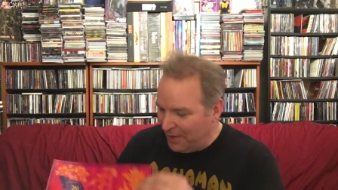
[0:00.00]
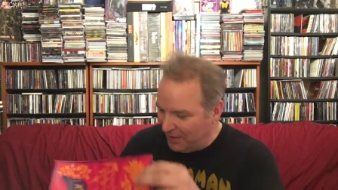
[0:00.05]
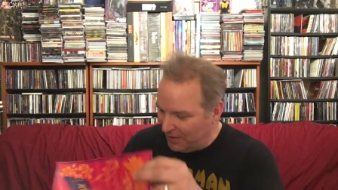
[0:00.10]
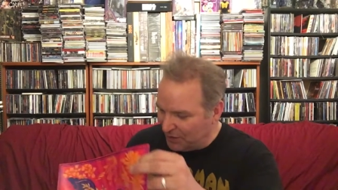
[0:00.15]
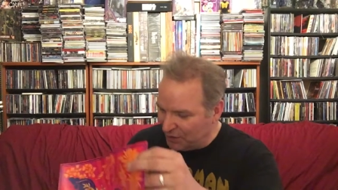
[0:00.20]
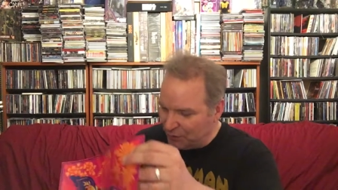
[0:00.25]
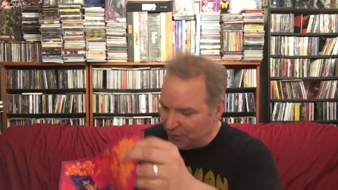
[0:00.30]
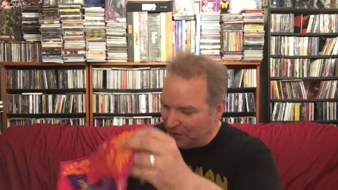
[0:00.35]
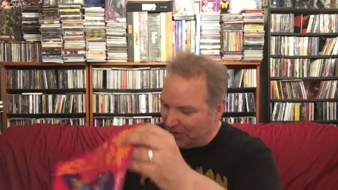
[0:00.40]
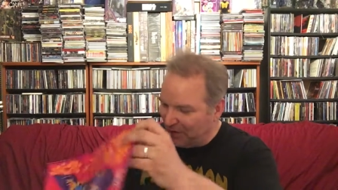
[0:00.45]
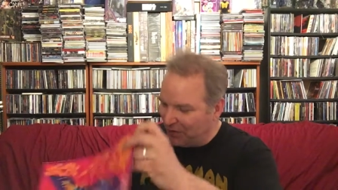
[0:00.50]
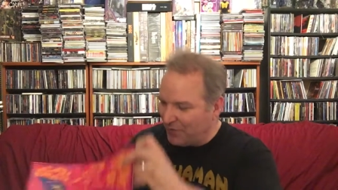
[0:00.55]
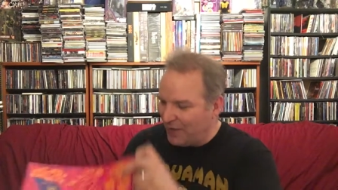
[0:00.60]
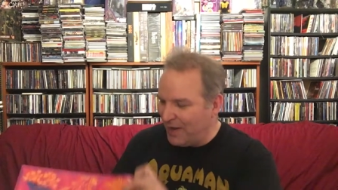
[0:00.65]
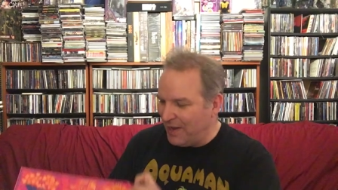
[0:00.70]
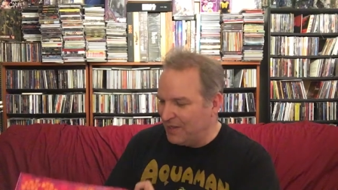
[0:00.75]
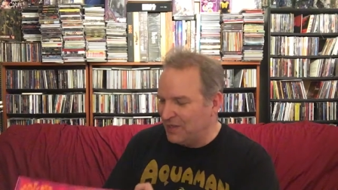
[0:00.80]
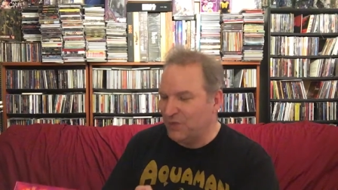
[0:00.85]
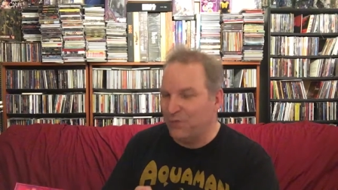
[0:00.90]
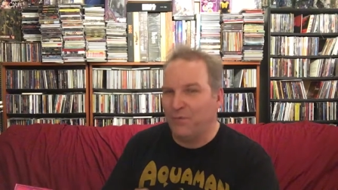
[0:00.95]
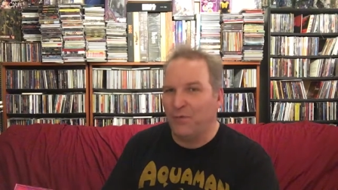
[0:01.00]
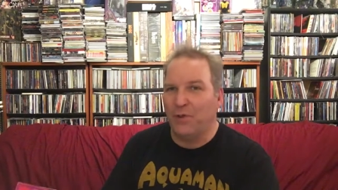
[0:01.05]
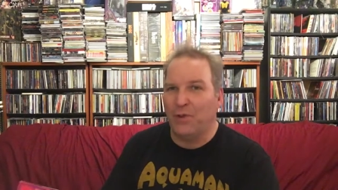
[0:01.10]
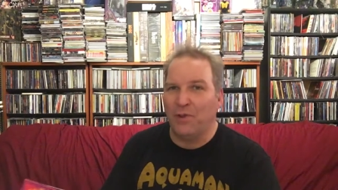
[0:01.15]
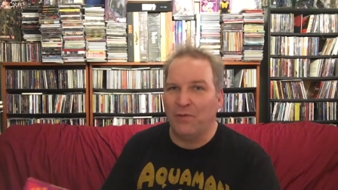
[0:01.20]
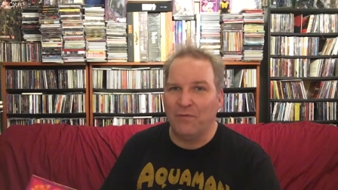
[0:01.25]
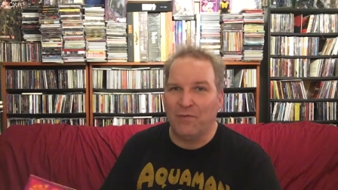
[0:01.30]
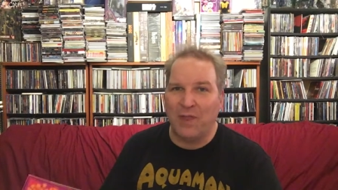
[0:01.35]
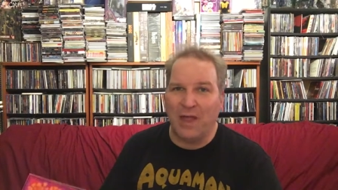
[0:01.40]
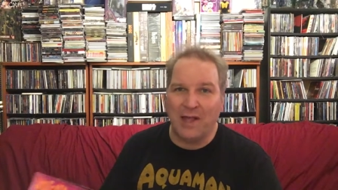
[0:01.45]
That's really great. It's full
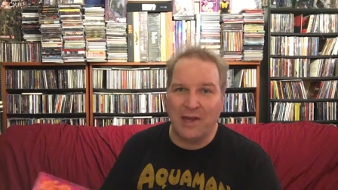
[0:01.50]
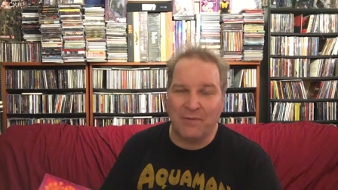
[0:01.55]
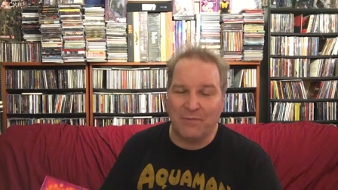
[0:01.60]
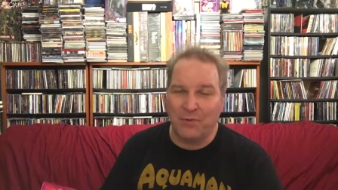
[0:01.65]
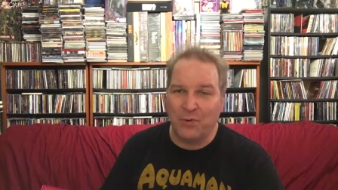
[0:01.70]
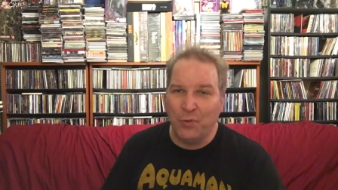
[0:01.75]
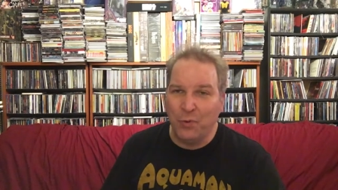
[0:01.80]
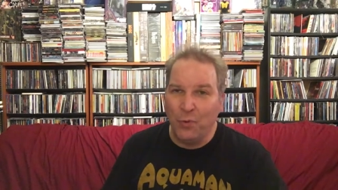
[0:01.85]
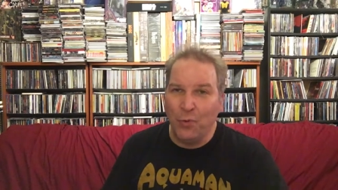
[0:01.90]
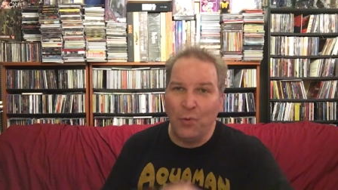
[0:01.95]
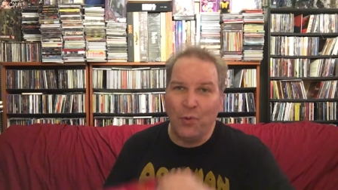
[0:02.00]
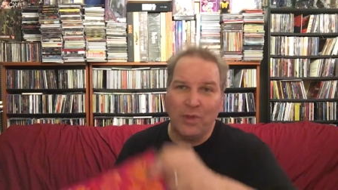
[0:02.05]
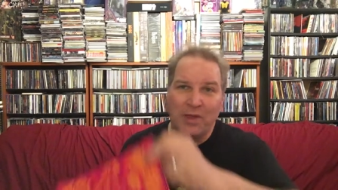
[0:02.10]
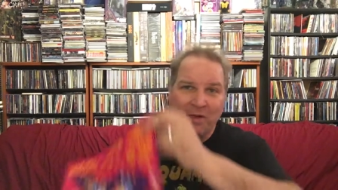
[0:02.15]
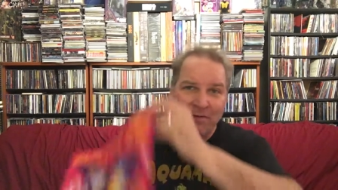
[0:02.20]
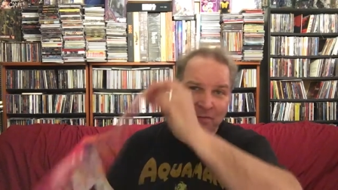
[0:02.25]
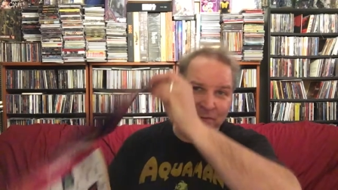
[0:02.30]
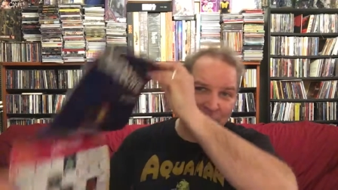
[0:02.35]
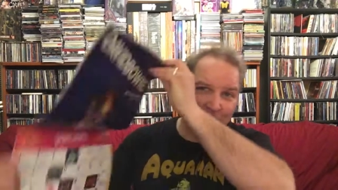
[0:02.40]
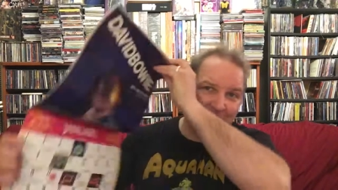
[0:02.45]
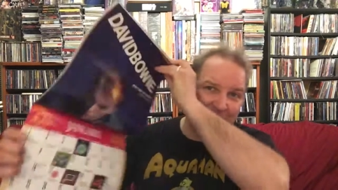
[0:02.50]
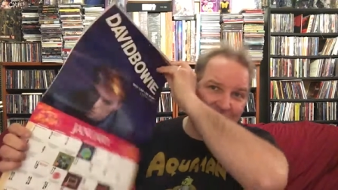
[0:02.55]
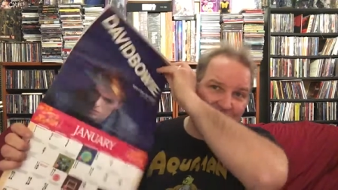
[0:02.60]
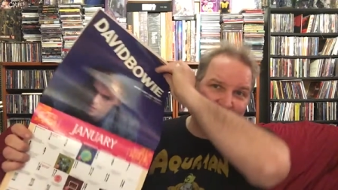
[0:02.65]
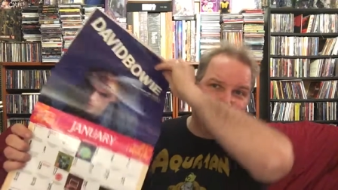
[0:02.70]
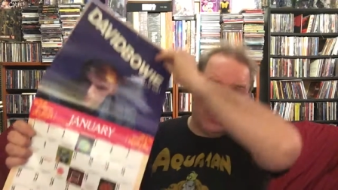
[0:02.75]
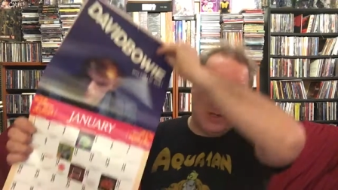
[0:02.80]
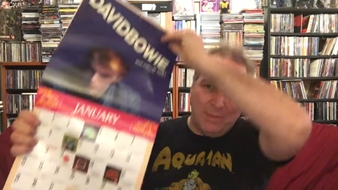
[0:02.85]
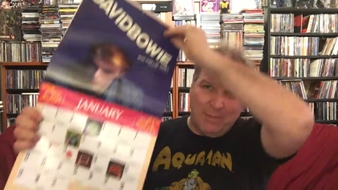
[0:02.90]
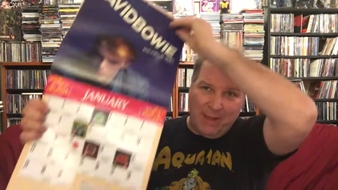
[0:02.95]
of a lot of cool
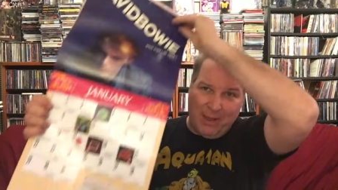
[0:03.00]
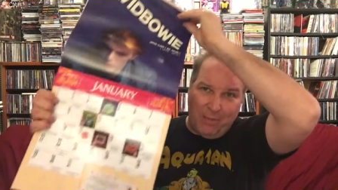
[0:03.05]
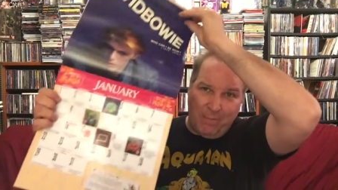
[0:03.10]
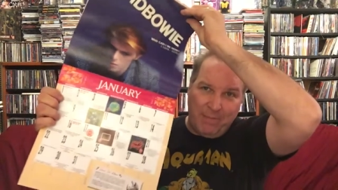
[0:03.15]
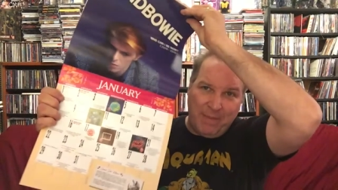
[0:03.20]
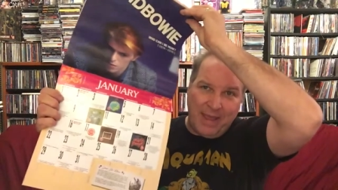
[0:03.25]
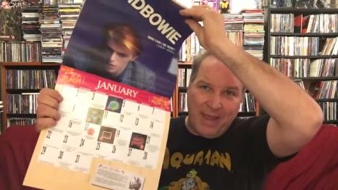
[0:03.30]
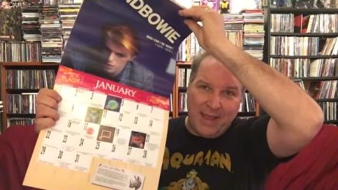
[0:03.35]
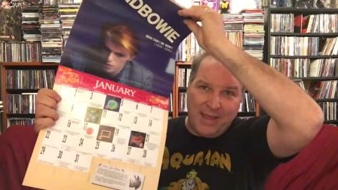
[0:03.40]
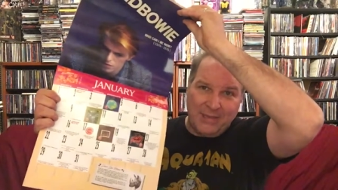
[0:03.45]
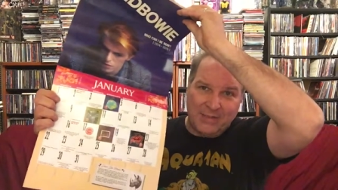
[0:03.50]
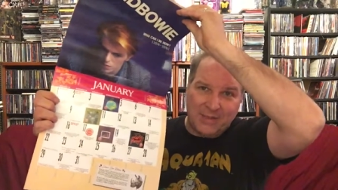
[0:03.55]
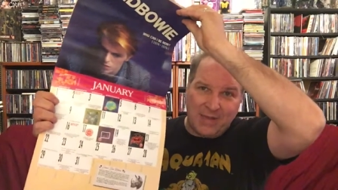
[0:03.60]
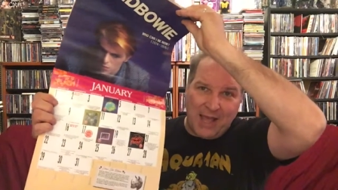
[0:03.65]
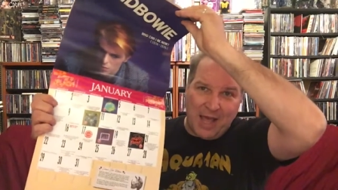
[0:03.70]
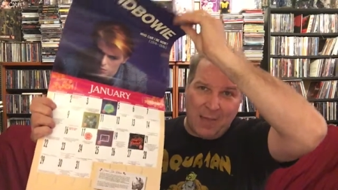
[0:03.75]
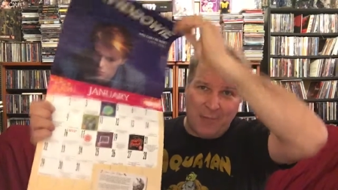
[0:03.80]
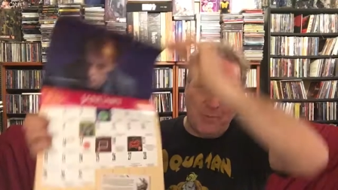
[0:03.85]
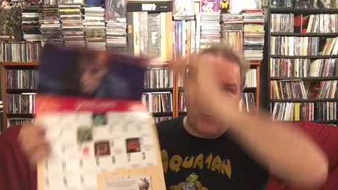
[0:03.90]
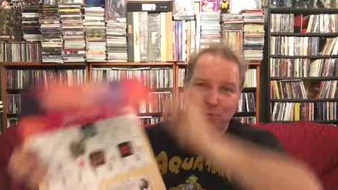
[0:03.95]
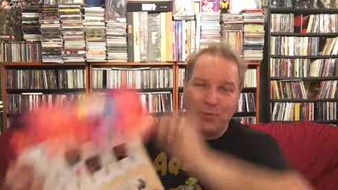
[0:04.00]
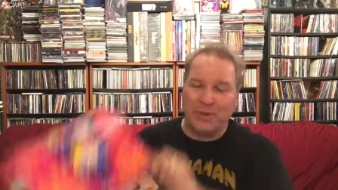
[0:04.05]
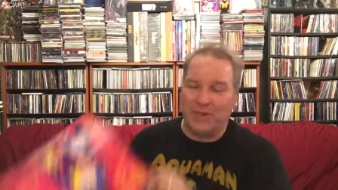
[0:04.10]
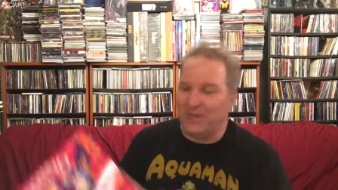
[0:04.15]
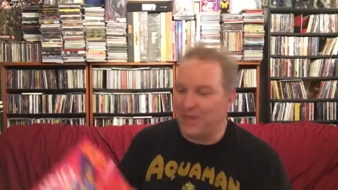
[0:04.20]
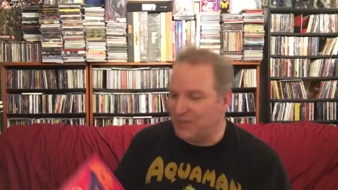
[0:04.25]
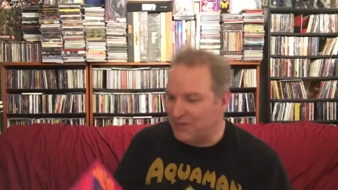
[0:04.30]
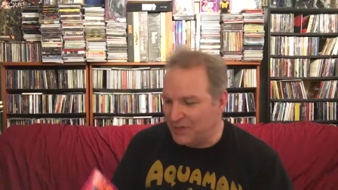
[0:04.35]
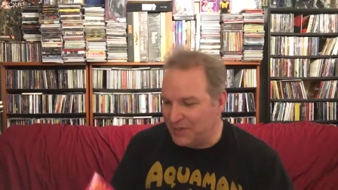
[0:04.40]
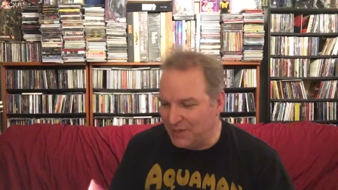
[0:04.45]
information about bands and album
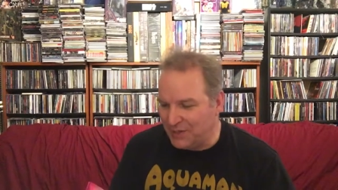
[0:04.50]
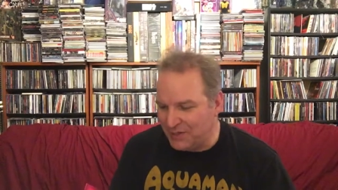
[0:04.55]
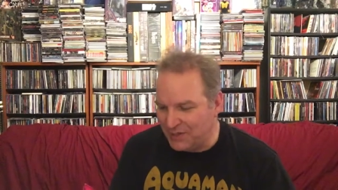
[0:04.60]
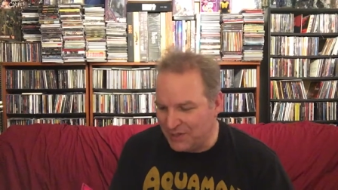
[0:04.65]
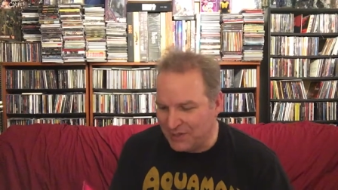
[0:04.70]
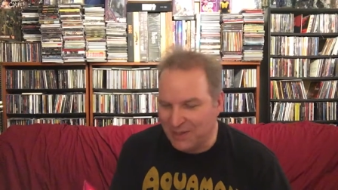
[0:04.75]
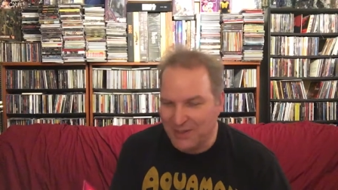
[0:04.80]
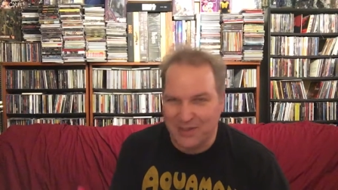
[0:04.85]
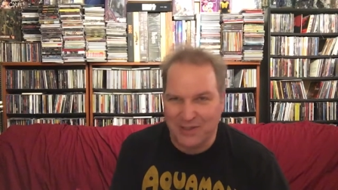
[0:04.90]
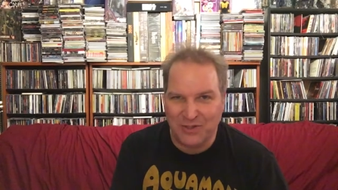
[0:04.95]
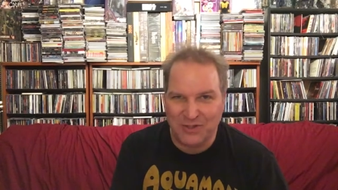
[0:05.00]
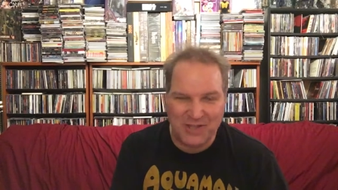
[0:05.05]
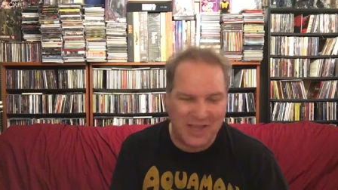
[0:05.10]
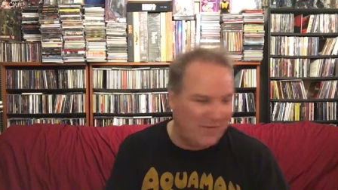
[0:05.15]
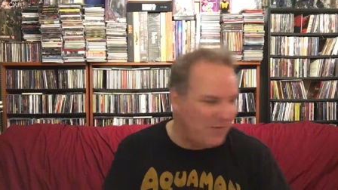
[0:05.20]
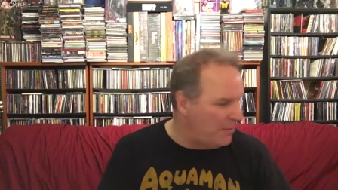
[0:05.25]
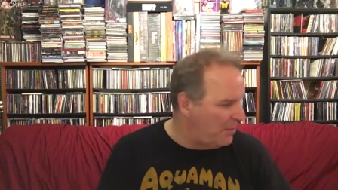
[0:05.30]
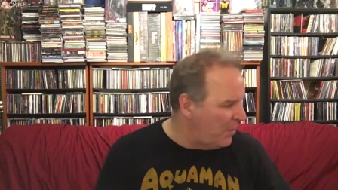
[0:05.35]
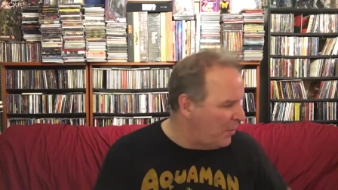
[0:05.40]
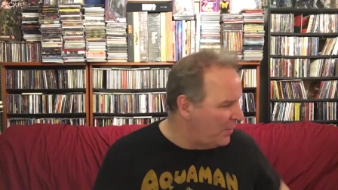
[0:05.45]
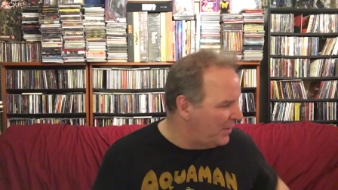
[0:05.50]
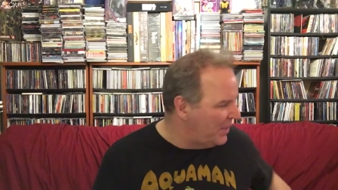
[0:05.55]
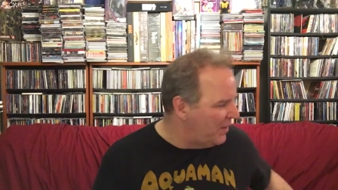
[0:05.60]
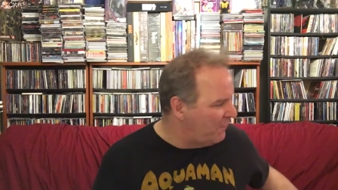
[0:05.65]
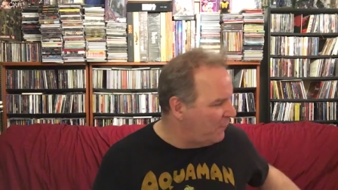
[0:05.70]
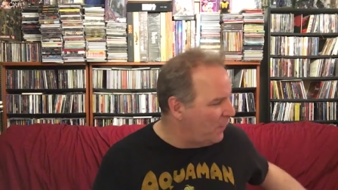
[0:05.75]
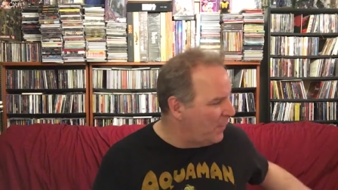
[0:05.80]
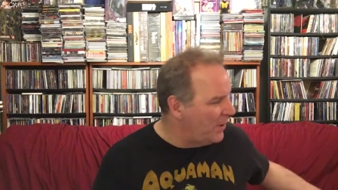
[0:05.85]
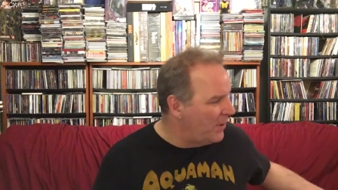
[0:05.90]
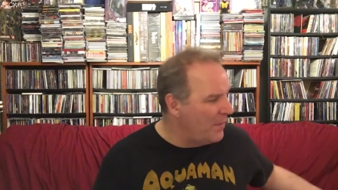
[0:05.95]
releases. David Bowie there
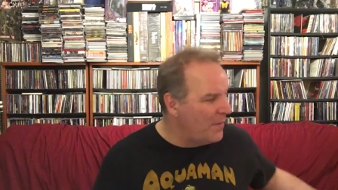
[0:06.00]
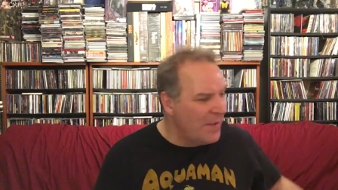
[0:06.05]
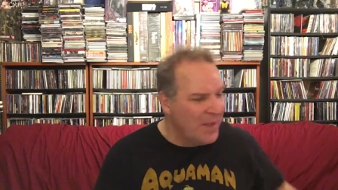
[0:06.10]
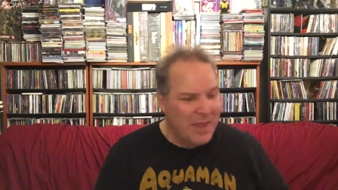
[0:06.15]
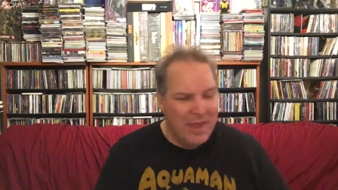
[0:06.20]
for you.